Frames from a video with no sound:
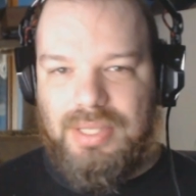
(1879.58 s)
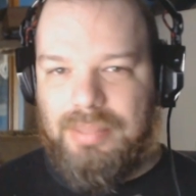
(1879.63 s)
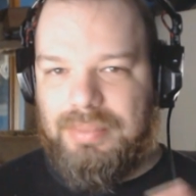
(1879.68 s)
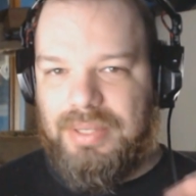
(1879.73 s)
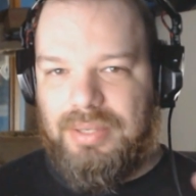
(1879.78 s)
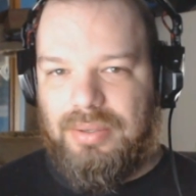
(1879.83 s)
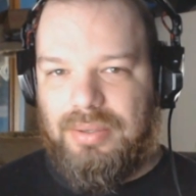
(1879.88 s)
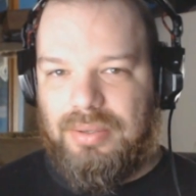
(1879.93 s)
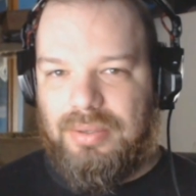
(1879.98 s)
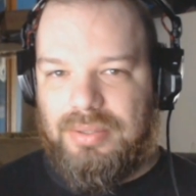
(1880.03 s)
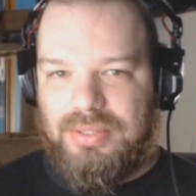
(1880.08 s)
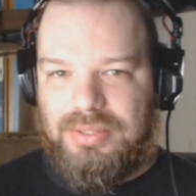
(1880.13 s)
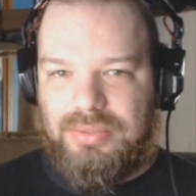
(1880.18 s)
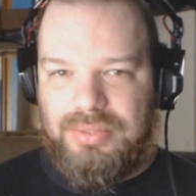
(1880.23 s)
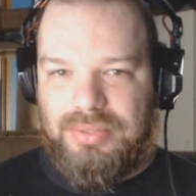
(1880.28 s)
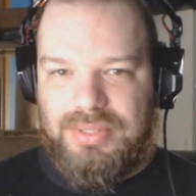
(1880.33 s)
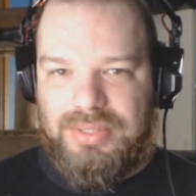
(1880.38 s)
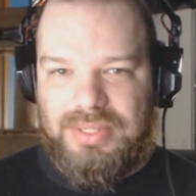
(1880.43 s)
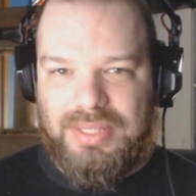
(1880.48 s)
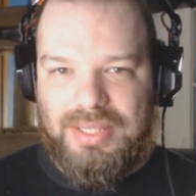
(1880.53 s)
come in all
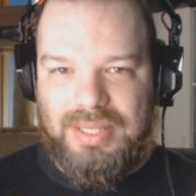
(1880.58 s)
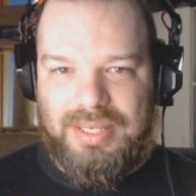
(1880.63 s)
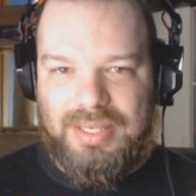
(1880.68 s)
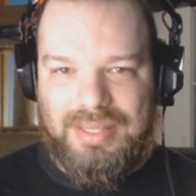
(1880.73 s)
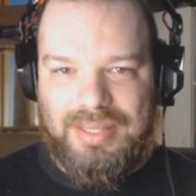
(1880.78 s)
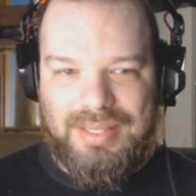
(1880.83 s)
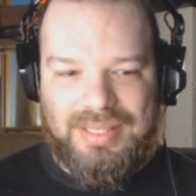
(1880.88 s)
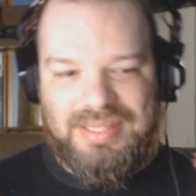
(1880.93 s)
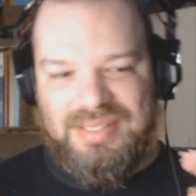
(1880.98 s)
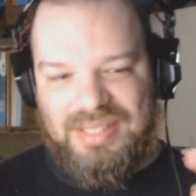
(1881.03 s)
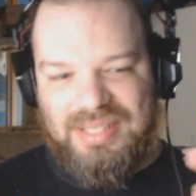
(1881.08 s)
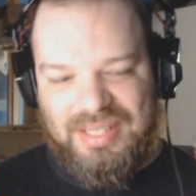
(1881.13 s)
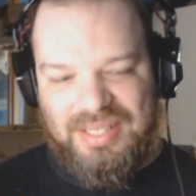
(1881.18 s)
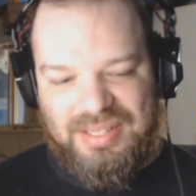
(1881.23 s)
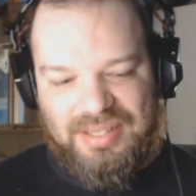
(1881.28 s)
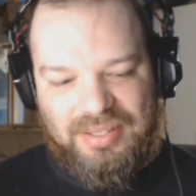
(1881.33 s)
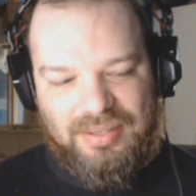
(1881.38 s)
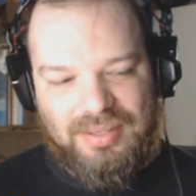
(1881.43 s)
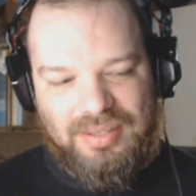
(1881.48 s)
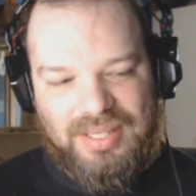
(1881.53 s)
sorts of kind of things,
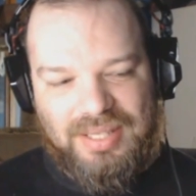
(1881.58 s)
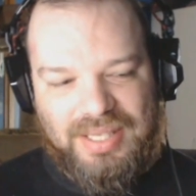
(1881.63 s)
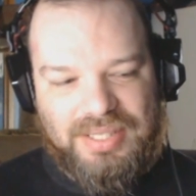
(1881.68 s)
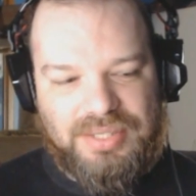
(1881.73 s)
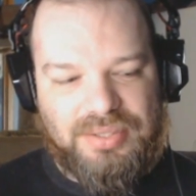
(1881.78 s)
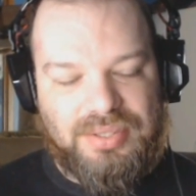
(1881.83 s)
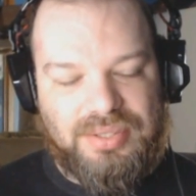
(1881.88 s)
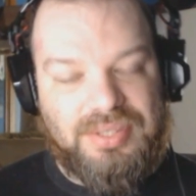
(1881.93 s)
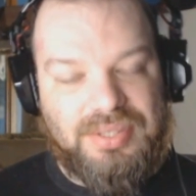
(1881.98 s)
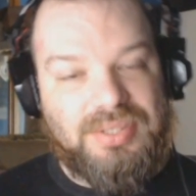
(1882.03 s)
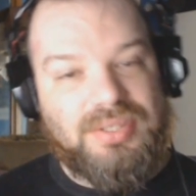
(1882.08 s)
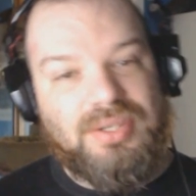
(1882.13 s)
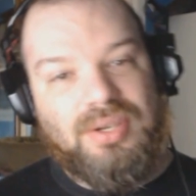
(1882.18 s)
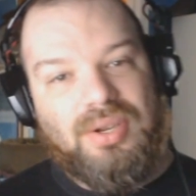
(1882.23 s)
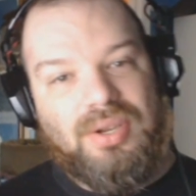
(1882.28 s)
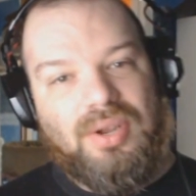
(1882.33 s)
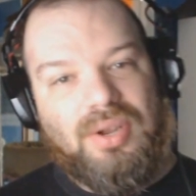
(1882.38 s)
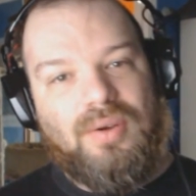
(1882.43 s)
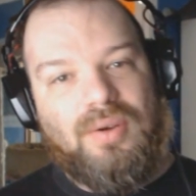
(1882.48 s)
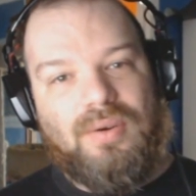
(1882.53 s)
like little lanterns
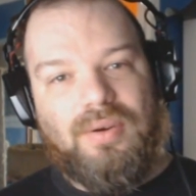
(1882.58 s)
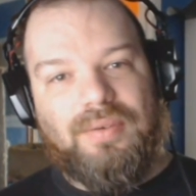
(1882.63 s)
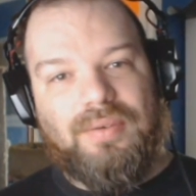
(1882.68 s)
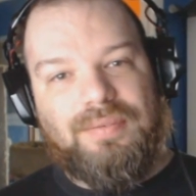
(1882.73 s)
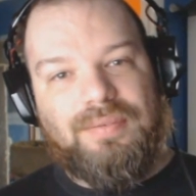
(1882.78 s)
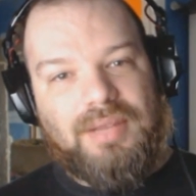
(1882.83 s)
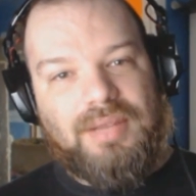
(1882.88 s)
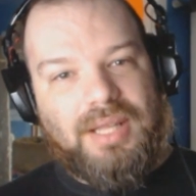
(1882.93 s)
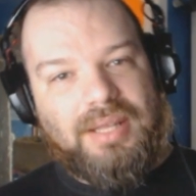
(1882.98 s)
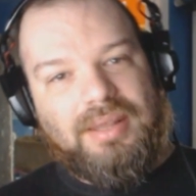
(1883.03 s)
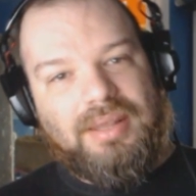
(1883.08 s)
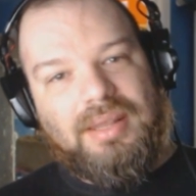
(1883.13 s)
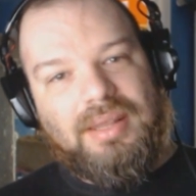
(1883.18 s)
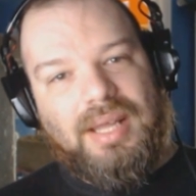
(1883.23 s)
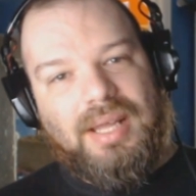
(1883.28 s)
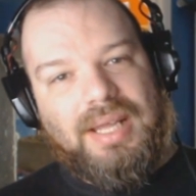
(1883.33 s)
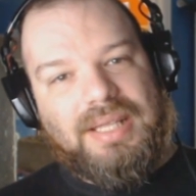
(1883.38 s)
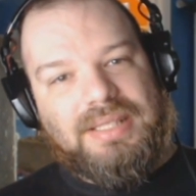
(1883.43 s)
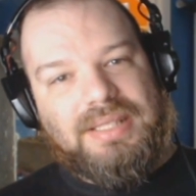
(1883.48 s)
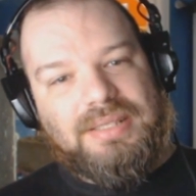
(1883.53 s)
or
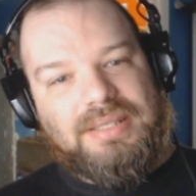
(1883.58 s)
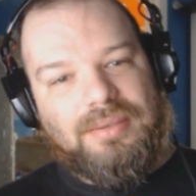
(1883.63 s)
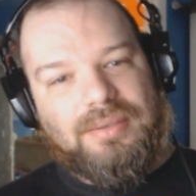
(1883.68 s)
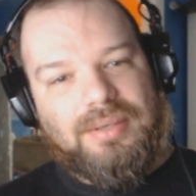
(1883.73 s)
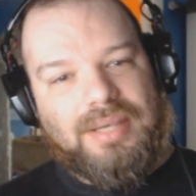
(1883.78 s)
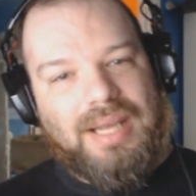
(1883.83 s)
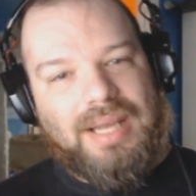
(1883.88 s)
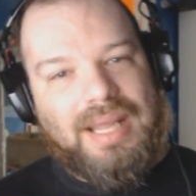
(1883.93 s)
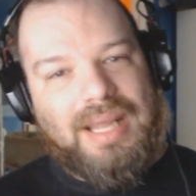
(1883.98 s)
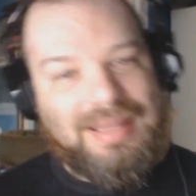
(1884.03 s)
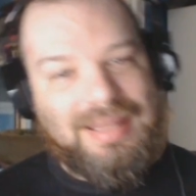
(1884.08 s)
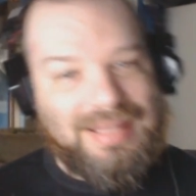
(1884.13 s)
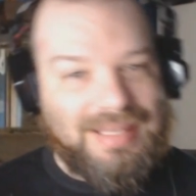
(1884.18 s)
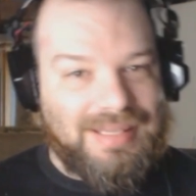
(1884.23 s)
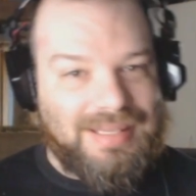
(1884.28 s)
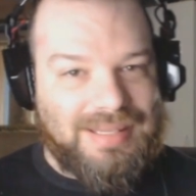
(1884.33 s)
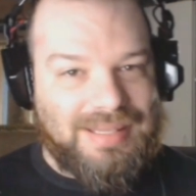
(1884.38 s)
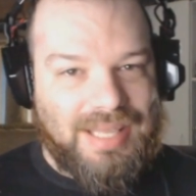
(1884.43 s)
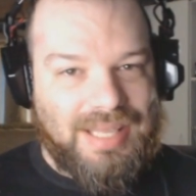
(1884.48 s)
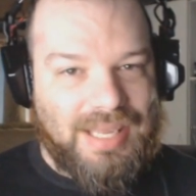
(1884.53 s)
floodlights or
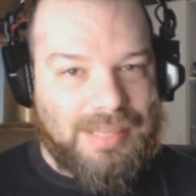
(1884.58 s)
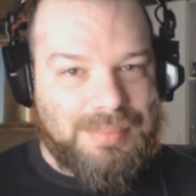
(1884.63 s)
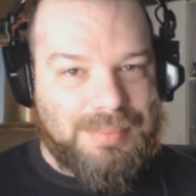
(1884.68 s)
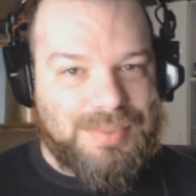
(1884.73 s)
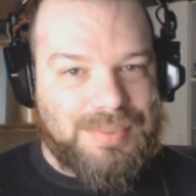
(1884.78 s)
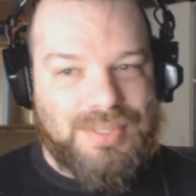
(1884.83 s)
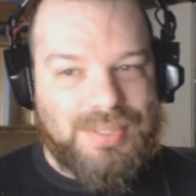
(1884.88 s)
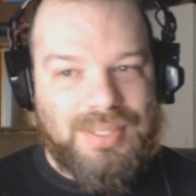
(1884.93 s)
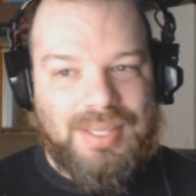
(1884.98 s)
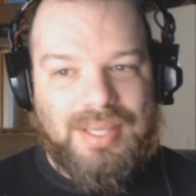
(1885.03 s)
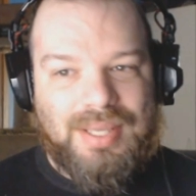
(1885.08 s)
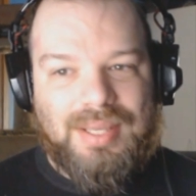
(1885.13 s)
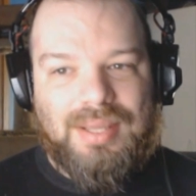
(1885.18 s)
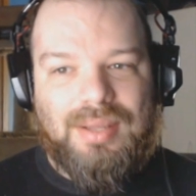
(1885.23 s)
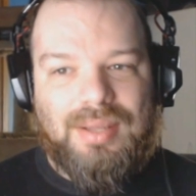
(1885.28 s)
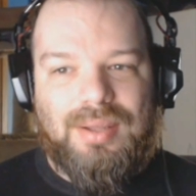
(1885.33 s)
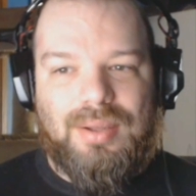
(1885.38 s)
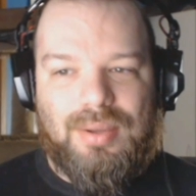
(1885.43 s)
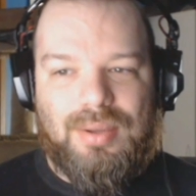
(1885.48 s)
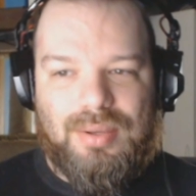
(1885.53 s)
alien lamps,
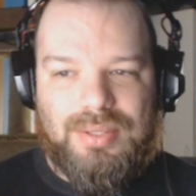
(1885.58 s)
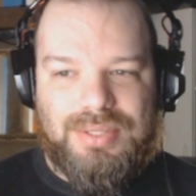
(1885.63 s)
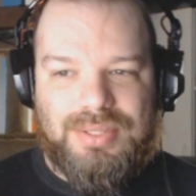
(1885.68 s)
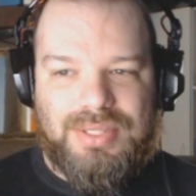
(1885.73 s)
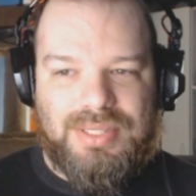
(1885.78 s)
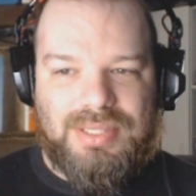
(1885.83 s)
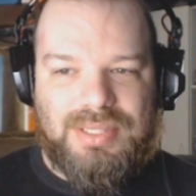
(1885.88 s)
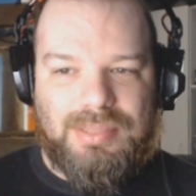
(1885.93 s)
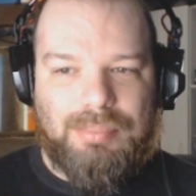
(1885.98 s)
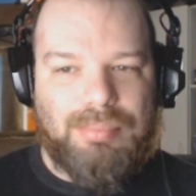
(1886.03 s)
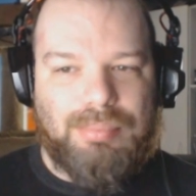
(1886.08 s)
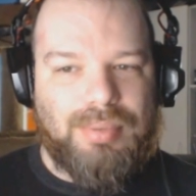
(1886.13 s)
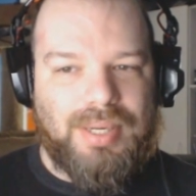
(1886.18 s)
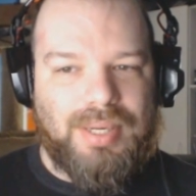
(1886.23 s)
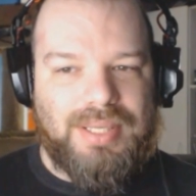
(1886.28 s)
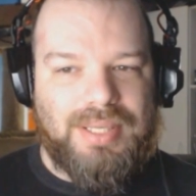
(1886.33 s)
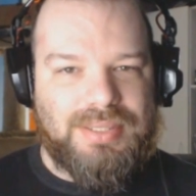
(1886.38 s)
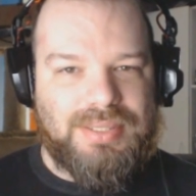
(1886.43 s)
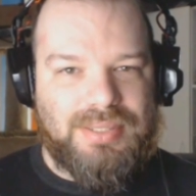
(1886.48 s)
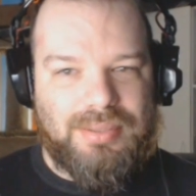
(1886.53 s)
all just to
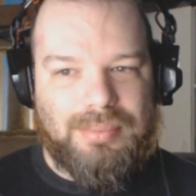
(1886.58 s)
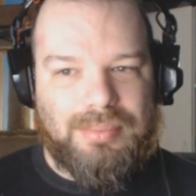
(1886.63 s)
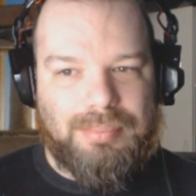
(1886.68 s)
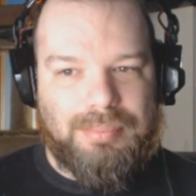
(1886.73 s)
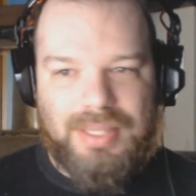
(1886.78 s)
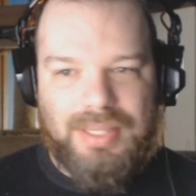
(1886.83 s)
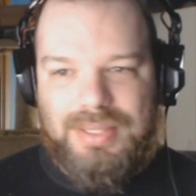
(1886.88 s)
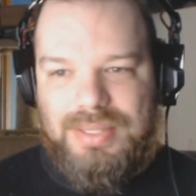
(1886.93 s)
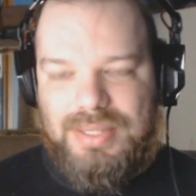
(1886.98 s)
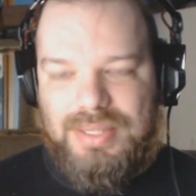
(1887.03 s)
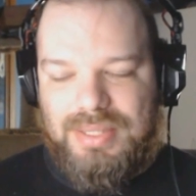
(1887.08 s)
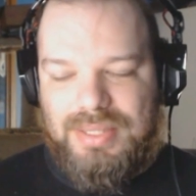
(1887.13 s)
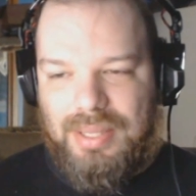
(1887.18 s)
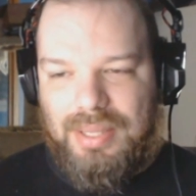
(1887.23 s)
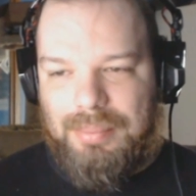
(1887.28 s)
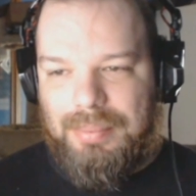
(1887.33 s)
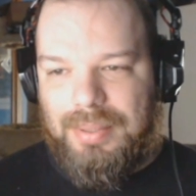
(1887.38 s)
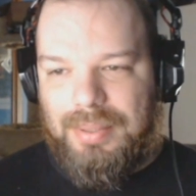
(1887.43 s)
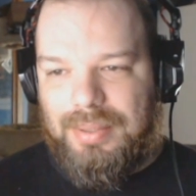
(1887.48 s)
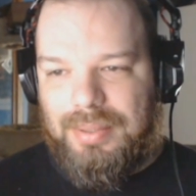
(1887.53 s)
brighten certain places
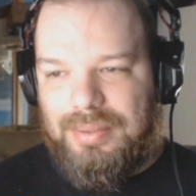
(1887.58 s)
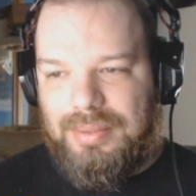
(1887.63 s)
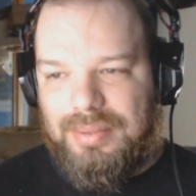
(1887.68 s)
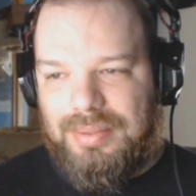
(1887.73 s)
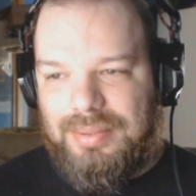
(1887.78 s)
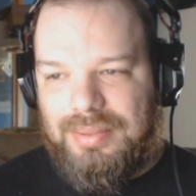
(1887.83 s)
up,